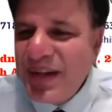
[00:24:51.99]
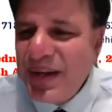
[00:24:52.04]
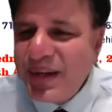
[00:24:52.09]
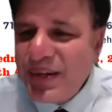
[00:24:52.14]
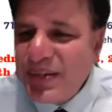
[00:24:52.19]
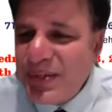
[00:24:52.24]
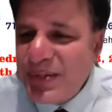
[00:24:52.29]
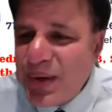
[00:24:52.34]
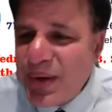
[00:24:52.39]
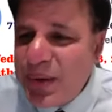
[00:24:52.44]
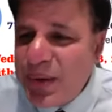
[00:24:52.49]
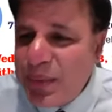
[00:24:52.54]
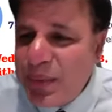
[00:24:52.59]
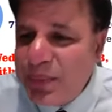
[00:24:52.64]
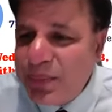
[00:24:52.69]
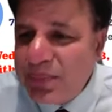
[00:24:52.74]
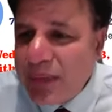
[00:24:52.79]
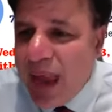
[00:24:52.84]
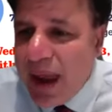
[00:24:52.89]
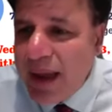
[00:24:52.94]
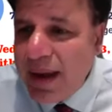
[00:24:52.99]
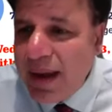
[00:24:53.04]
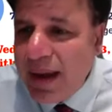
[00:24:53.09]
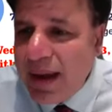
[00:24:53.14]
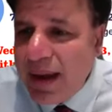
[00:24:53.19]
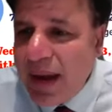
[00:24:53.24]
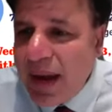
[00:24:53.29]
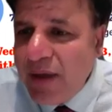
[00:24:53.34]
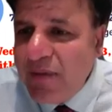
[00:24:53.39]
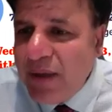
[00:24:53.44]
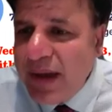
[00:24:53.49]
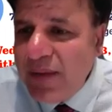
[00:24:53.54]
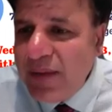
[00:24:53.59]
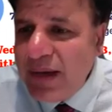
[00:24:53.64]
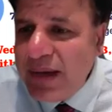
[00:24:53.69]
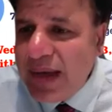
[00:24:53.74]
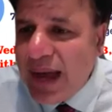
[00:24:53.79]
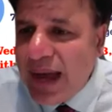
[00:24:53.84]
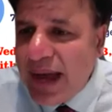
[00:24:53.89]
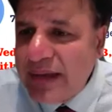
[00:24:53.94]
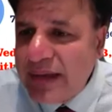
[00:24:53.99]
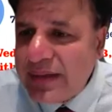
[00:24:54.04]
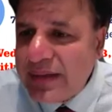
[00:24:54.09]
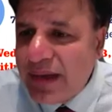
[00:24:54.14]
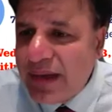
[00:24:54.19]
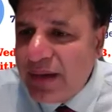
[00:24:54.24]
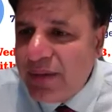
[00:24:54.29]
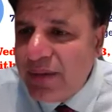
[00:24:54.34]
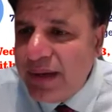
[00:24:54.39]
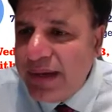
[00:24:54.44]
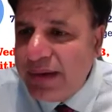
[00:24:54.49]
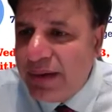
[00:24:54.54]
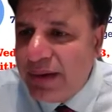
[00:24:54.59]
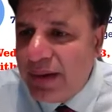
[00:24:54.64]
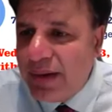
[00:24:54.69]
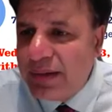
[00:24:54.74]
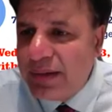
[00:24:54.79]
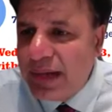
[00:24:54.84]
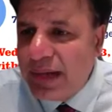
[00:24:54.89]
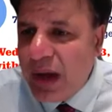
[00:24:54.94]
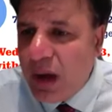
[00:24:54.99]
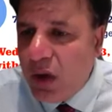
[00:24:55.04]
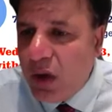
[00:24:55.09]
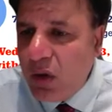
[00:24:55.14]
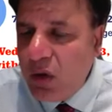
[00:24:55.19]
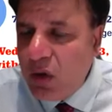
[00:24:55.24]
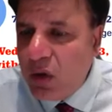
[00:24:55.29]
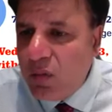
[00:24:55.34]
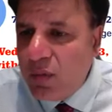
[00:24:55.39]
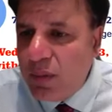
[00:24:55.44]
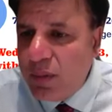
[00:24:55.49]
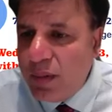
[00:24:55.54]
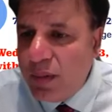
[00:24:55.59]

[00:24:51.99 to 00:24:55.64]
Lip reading: So if anyone has a green card, then how long